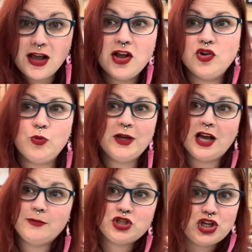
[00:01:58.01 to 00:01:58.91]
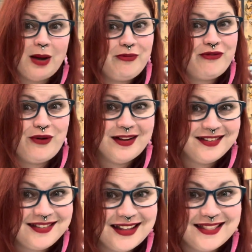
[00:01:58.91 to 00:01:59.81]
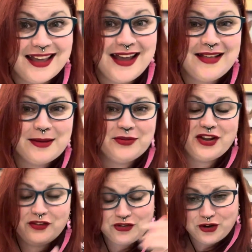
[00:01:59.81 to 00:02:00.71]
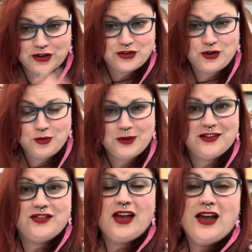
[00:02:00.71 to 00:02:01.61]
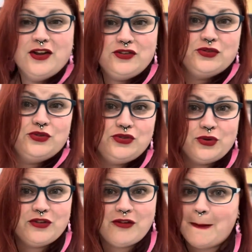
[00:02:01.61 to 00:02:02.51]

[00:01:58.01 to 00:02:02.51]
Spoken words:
to become shop fronts that they themselves turn into humans to sort of